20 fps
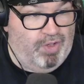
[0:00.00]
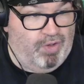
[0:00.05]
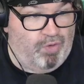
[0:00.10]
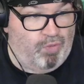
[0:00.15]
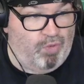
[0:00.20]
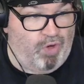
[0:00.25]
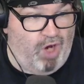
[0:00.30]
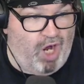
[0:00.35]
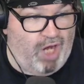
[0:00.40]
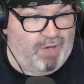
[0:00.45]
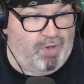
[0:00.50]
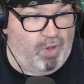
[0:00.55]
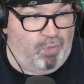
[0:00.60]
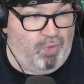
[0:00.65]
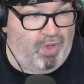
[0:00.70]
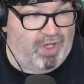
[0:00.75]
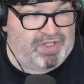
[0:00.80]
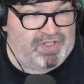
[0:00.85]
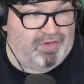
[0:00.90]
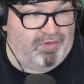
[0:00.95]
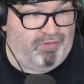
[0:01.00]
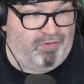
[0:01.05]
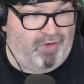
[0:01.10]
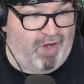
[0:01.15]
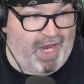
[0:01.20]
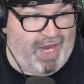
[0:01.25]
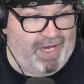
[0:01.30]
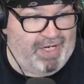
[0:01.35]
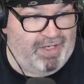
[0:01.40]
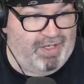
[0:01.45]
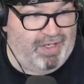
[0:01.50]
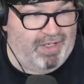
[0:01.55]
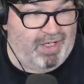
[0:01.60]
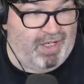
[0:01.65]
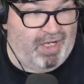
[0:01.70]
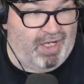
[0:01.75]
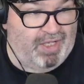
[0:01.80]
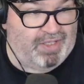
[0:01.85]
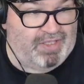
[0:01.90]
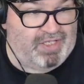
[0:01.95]
wants to fight
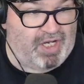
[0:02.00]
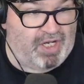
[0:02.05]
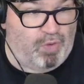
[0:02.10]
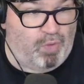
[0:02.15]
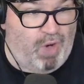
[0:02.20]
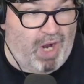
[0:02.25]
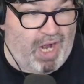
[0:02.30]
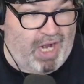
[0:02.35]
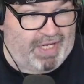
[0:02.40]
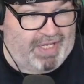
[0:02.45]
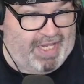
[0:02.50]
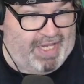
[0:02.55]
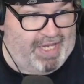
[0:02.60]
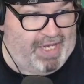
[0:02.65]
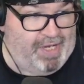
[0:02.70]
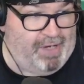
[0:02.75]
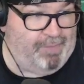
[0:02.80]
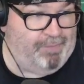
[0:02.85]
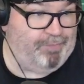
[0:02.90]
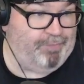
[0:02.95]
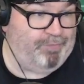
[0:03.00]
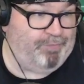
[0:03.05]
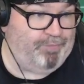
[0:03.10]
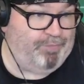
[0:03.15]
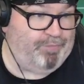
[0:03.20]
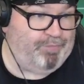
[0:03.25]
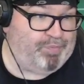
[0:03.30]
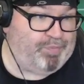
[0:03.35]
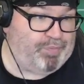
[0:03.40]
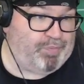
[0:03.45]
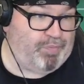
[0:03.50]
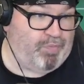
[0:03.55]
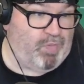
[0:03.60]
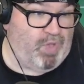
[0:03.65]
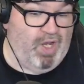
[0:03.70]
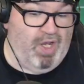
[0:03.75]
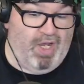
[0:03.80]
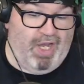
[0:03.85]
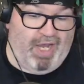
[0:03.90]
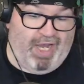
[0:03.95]
Tadawaki,
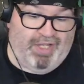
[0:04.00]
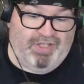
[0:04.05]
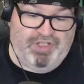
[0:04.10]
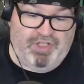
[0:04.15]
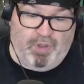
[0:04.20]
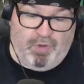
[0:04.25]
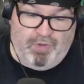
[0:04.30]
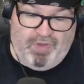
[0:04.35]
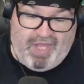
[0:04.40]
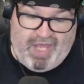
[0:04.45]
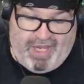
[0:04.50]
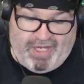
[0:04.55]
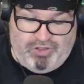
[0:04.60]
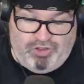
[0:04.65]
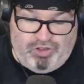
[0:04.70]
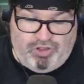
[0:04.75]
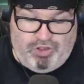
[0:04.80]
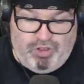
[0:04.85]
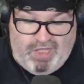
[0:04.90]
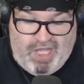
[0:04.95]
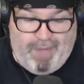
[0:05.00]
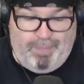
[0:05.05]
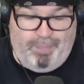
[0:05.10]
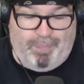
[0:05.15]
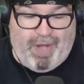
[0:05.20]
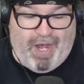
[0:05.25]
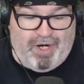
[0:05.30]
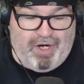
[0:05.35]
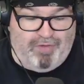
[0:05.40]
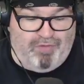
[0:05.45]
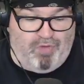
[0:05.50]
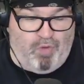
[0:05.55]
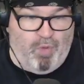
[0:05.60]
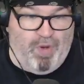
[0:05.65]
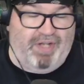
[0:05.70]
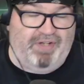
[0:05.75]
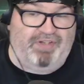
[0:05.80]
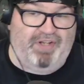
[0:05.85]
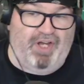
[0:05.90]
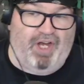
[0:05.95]
and so they leap out of a
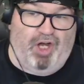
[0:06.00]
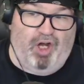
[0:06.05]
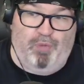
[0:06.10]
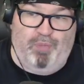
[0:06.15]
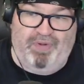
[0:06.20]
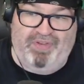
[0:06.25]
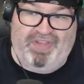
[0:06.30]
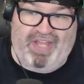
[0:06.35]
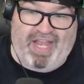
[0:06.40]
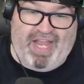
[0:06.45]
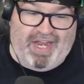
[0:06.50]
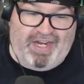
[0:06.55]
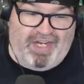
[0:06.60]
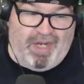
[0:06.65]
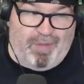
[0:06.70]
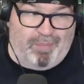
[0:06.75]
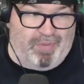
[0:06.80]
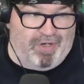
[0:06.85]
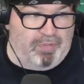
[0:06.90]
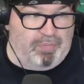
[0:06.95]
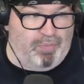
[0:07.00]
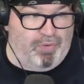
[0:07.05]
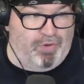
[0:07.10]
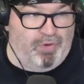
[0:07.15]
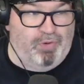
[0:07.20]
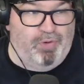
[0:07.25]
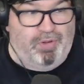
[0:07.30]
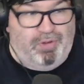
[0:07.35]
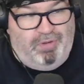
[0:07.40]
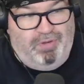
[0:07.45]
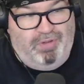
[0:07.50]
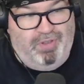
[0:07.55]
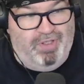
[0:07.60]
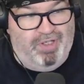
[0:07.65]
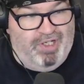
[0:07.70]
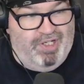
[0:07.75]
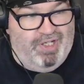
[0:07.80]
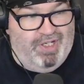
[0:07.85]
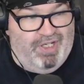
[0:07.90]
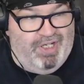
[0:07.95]
window, but they end up in a pool.
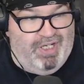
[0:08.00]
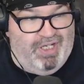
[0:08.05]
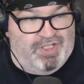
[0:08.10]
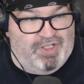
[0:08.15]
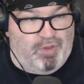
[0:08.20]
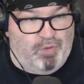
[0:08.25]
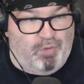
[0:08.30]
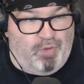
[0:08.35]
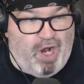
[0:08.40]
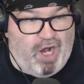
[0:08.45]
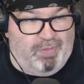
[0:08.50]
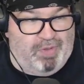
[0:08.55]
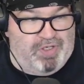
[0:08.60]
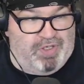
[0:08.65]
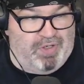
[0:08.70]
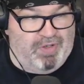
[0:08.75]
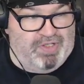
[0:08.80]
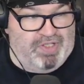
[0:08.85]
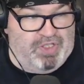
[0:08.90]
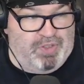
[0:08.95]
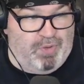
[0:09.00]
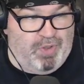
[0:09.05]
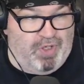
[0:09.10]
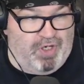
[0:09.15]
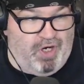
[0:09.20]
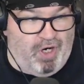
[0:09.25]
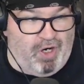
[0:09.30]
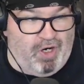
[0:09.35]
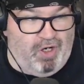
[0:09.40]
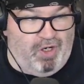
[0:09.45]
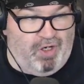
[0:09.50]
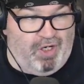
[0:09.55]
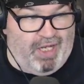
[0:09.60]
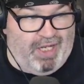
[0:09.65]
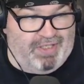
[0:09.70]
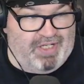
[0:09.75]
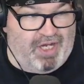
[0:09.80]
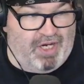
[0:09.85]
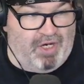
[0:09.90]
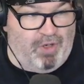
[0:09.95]
So Ranma turns into a girl,
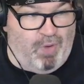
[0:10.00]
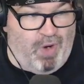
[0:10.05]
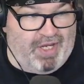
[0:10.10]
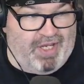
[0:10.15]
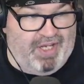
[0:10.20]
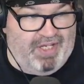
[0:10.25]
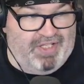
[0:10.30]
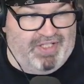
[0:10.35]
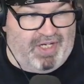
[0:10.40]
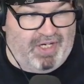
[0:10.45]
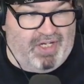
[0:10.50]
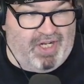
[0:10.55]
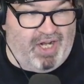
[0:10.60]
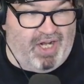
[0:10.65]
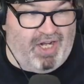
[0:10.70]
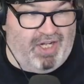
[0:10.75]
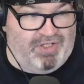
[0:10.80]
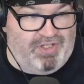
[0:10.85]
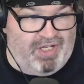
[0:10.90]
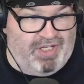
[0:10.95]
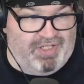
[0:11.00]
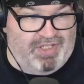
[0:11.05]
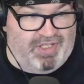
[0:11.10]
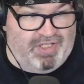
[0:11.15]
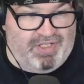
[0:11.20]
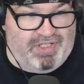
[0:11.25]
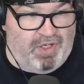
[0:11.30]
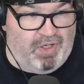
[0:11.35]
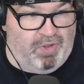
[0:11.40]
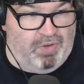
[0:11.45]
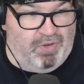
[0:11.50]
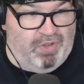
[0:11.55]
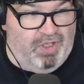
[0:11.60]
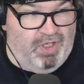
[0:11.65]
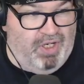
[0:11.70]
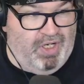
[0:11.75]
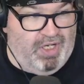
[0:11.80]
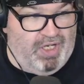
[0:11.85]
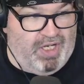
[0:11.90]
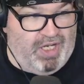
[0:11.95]
and Tadawaki is unconscious, and so
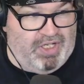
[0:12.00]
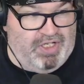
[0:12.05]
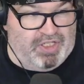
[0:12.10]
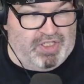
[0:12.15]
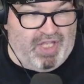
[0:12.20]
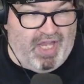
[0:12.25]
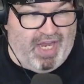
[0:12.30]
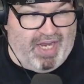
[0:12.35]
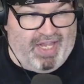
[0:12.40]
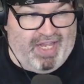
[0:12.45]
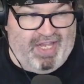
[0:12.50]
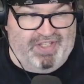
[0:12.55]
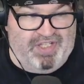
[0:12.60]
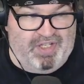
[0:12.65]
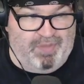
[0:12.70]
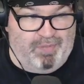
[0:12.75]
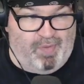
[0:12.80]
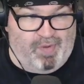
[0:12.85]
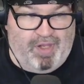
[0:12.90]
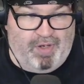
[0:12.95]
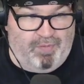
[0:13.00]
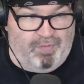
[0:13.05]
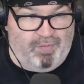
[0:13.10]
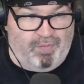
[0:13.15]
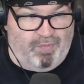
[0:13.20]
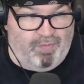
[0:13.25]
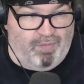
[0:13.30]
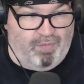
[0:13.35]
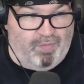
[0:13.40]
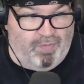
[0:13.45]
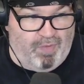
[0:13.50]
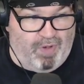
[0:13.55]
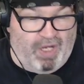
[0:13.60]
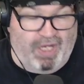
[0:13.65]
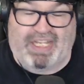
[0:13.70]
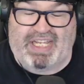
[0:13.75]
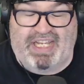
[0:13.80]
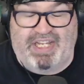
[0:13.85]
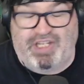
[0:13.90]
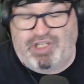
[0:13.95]
he just like hits him, and then
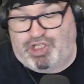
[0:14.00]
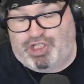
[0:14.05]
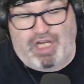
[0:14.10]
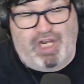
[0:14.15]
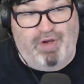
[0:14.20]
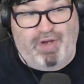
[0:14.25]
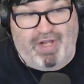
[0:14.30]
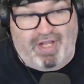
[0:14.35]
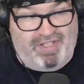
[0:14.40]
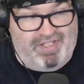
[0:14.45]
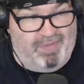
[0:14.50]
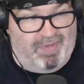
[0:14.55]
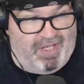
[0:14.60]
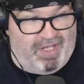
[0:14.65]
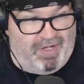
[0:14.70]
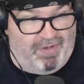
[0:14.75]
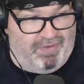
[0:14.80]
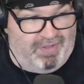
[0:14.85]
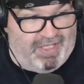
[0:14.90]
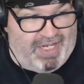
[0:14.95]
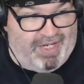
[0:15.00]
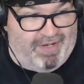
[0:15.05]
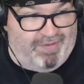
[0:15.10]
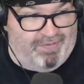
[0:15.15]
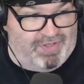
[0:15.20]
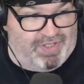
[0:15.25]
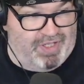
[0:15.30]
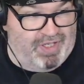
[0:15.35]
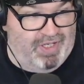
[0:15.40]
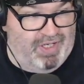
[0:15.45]
she hits him and then leaves.